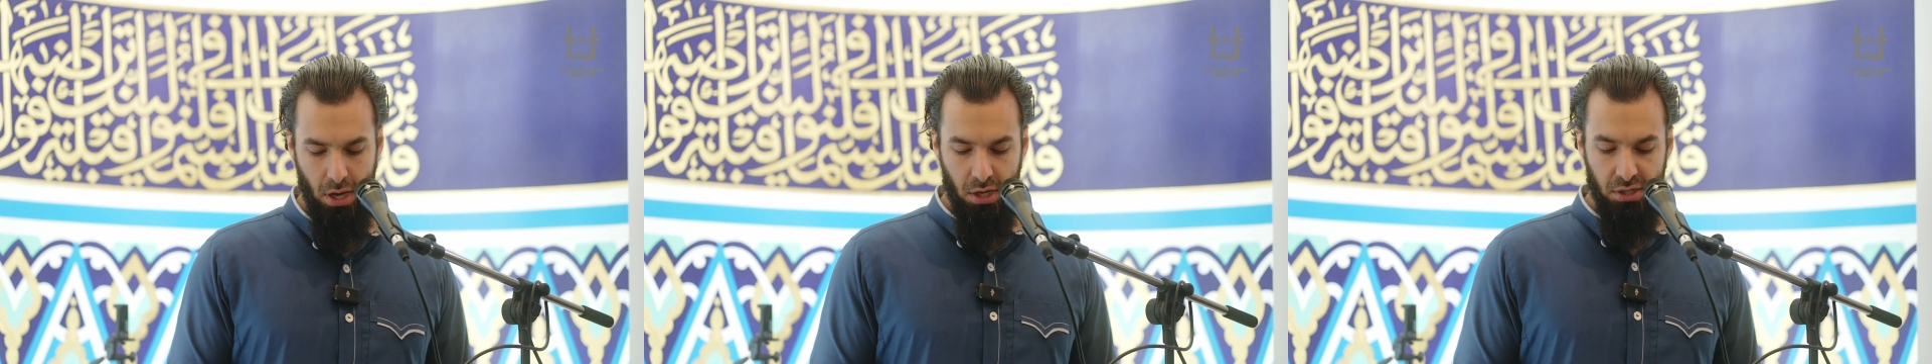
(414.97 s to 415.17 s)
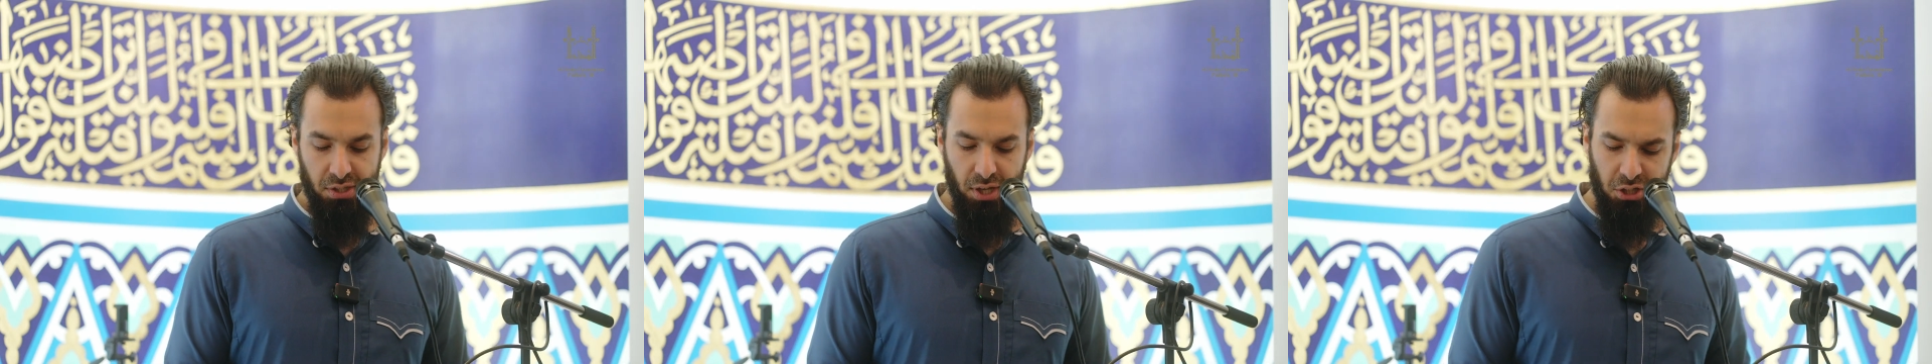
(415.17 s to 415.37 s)

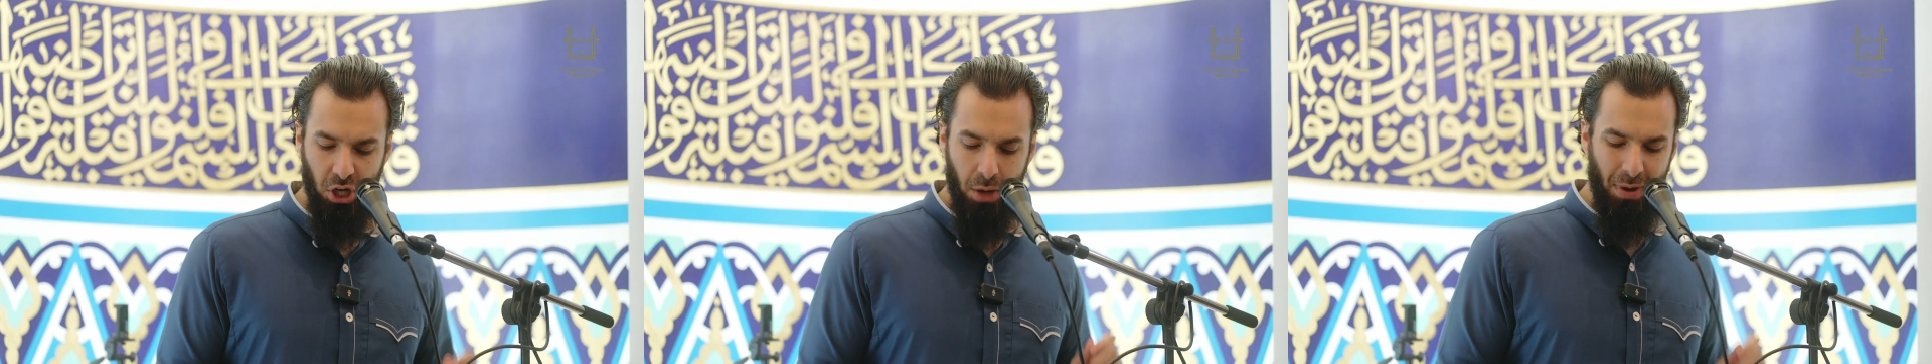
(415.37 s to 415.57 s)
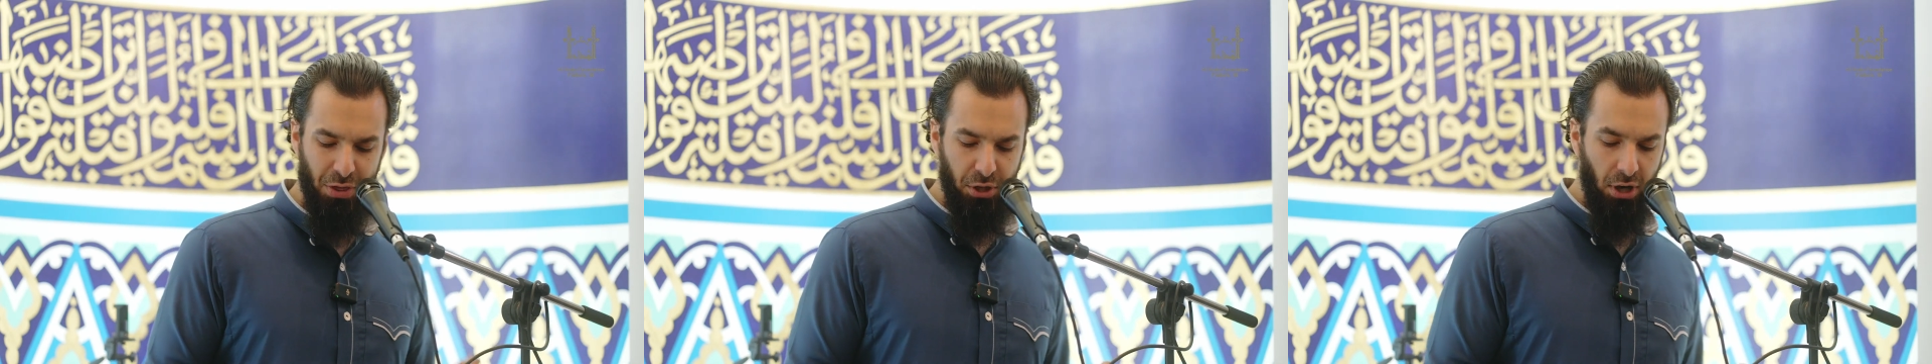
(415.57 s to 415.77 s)
Such a
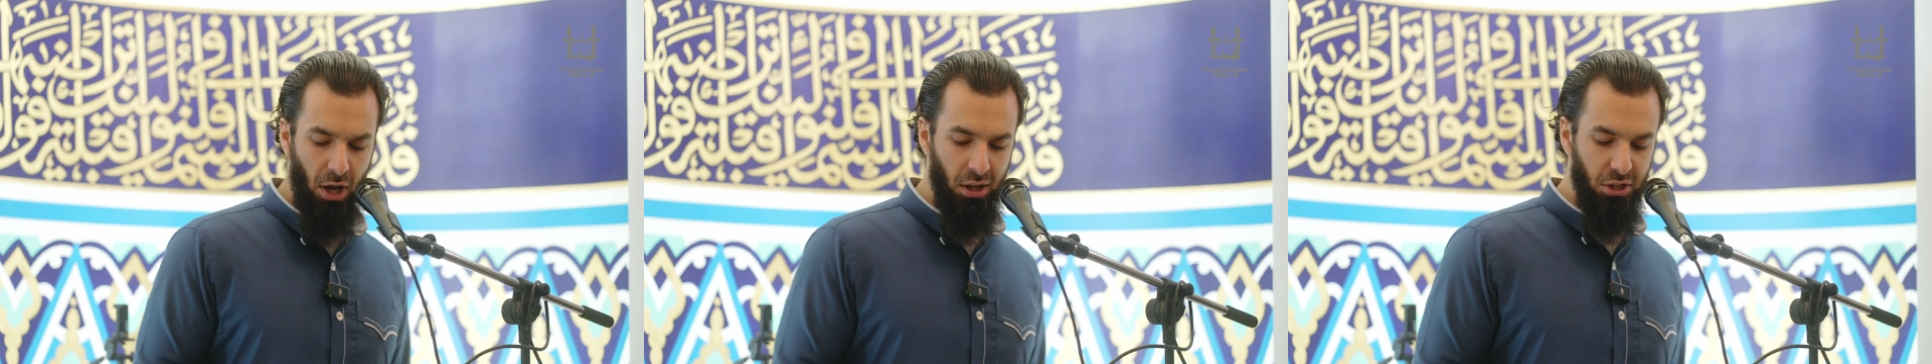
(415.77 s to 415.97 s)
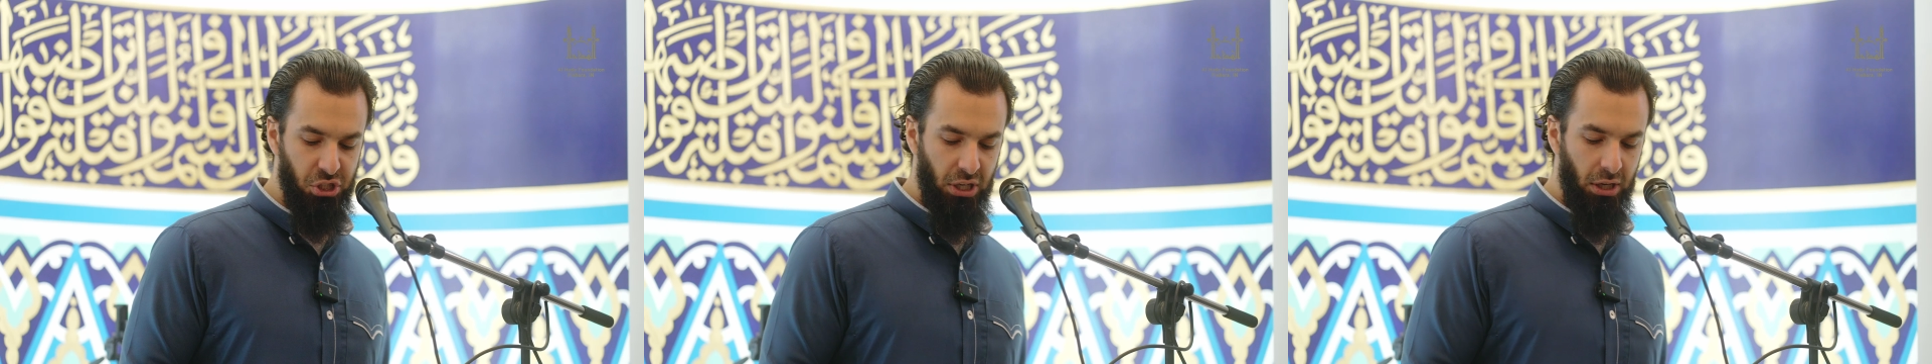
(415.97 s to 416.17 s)

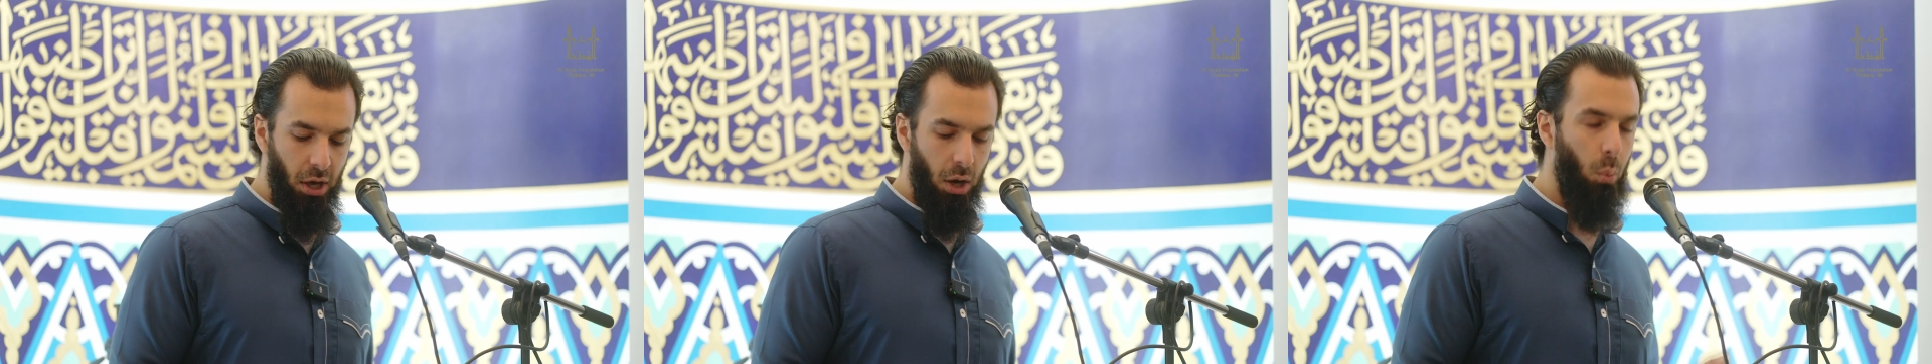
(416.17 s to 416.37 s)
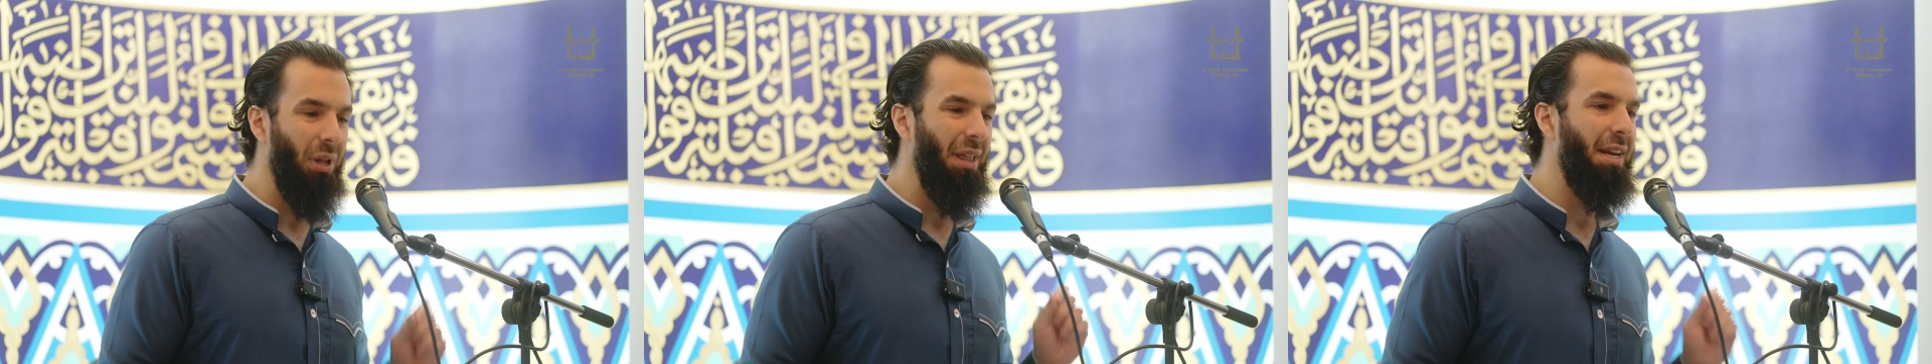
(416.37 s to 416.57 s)
methodology
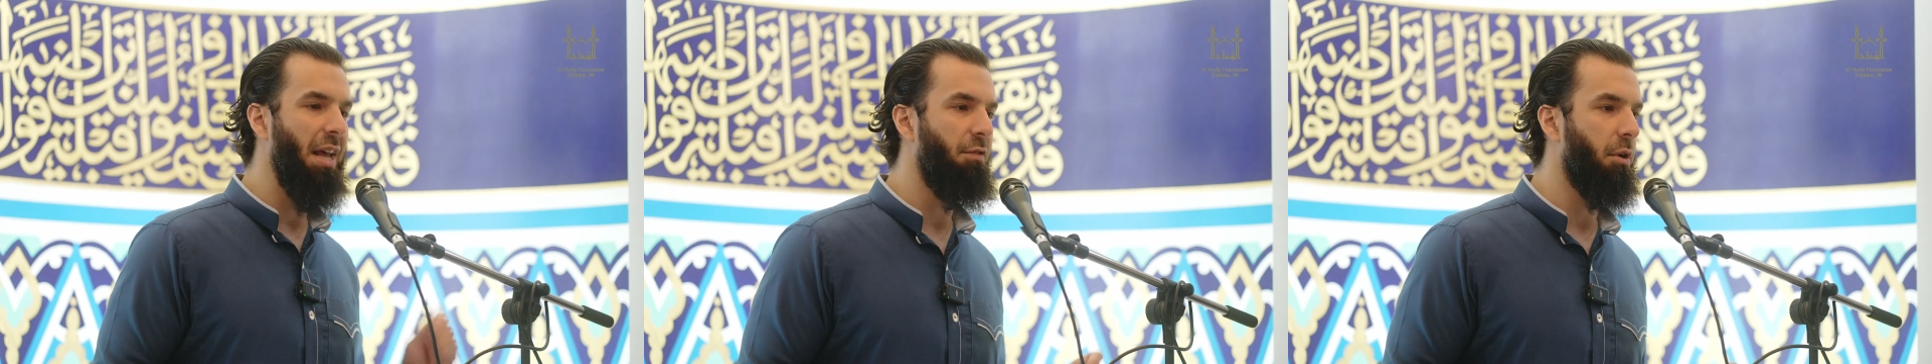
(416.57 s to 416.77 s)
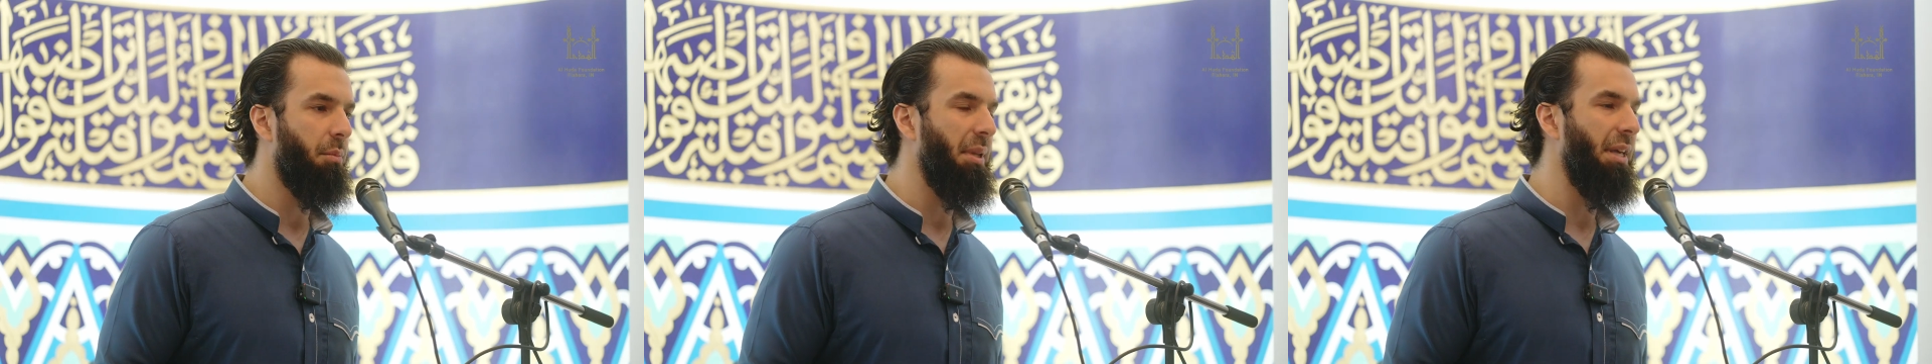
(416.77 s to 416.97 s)
will
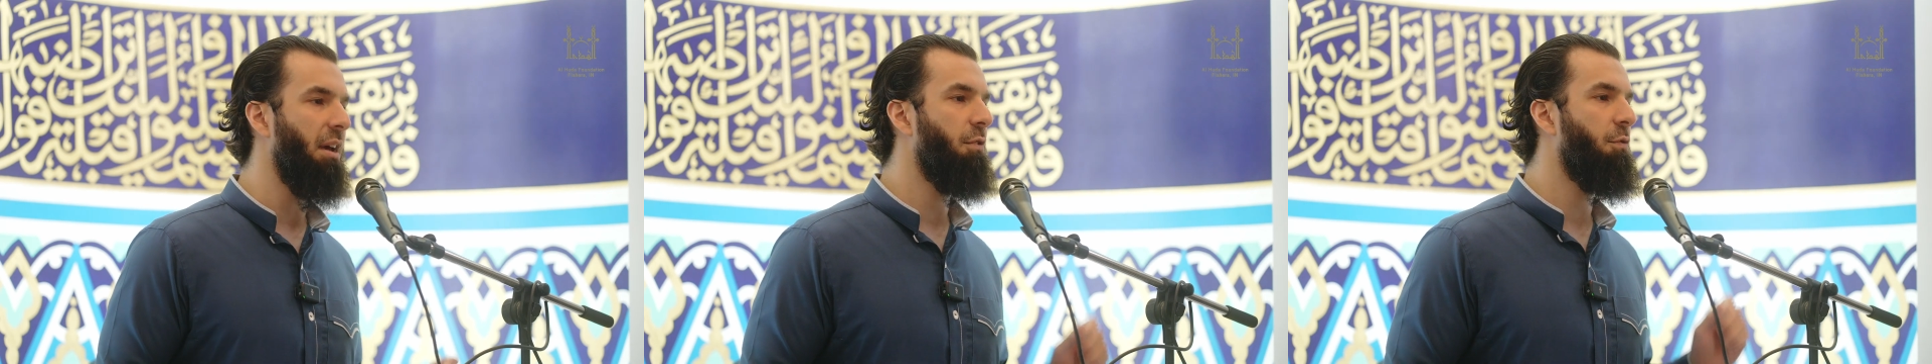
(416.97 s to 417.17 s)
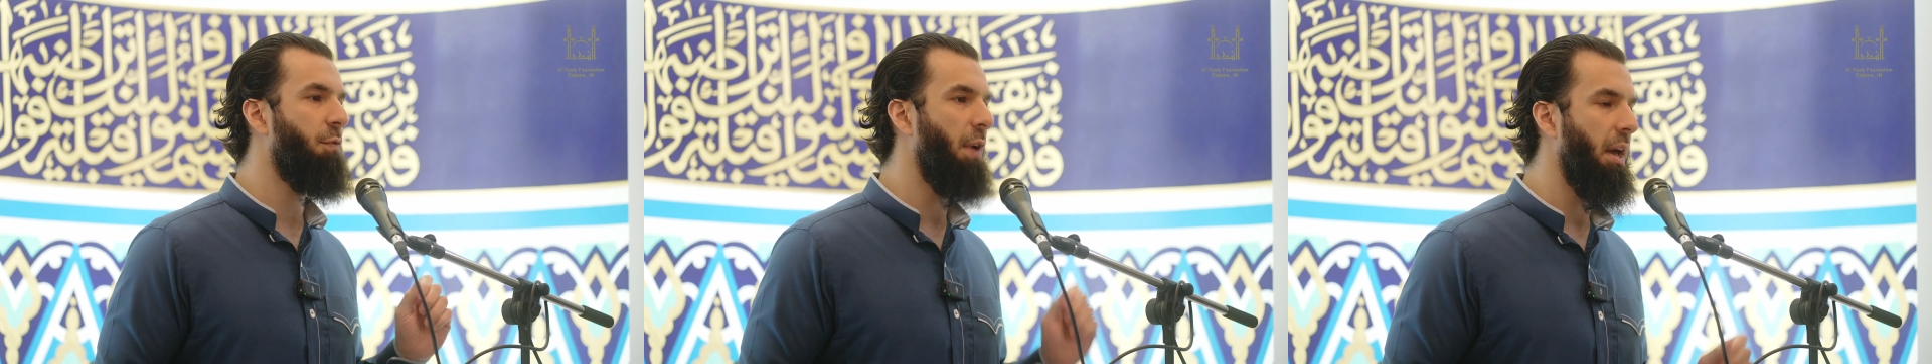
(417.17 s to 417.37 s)
inevitably
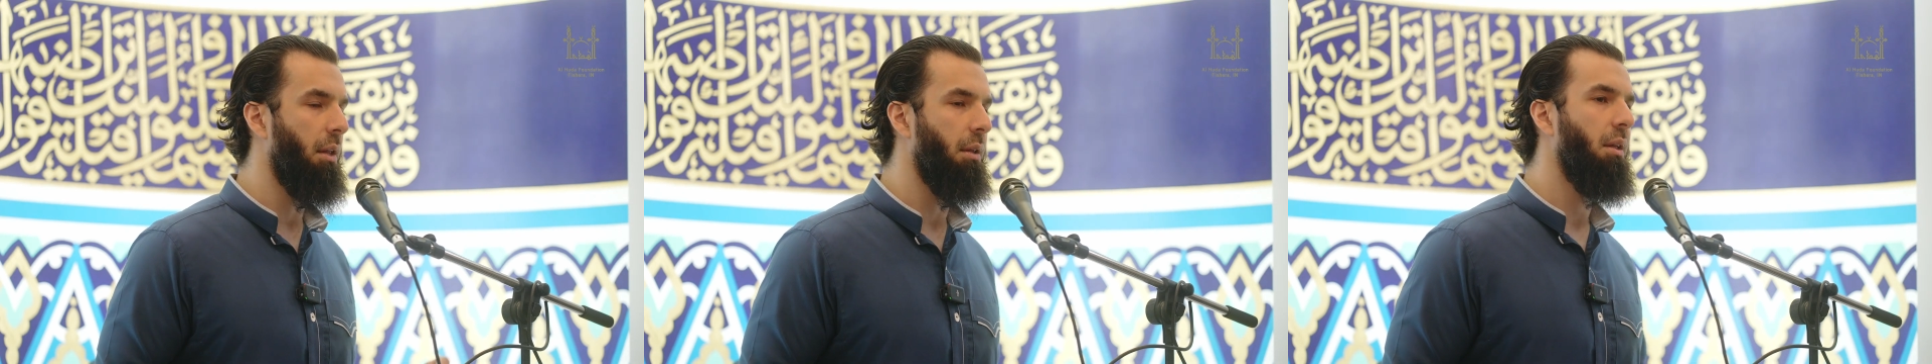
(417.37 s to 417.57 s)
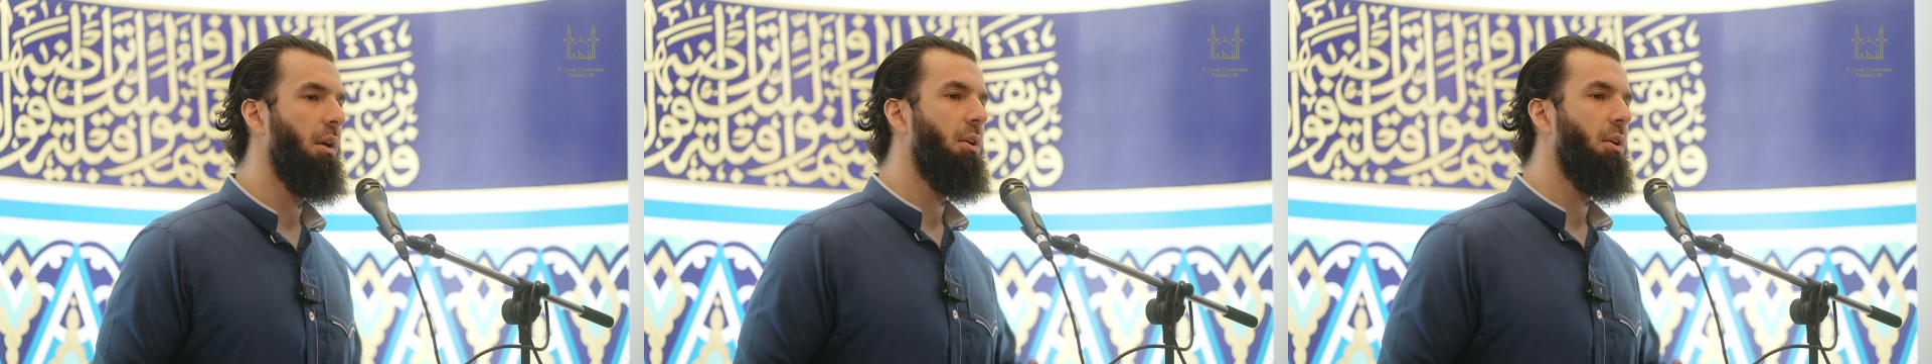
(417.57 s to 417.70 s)
fail.